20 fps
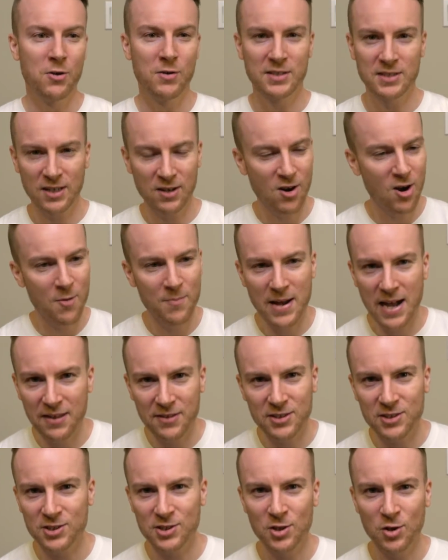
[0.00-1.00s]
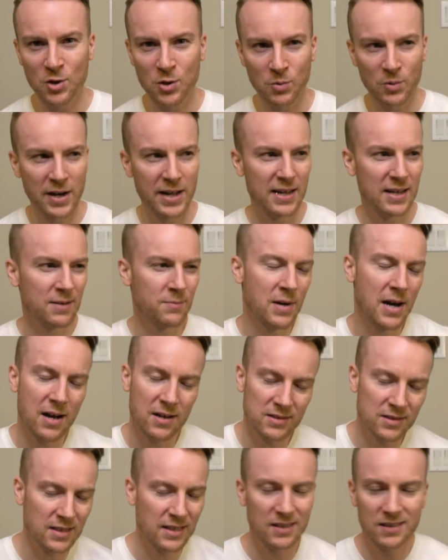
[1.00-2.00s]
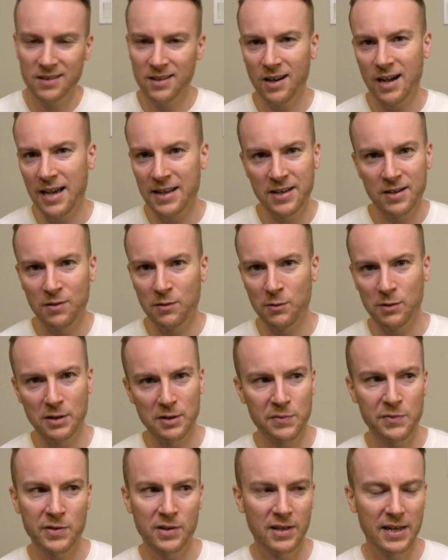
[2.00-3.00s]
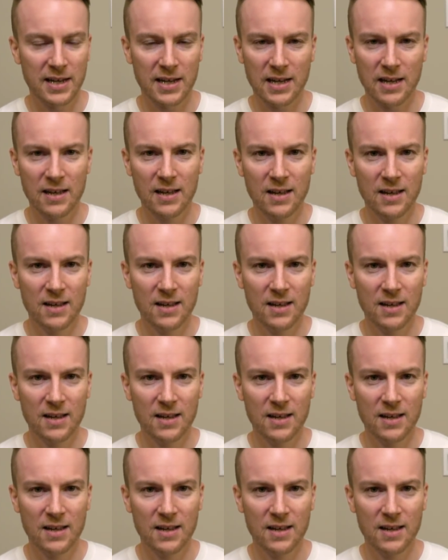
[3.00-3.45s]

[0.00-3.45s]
And he's like, oh man, this is so great. And Miles like, you know, I didn't really feel like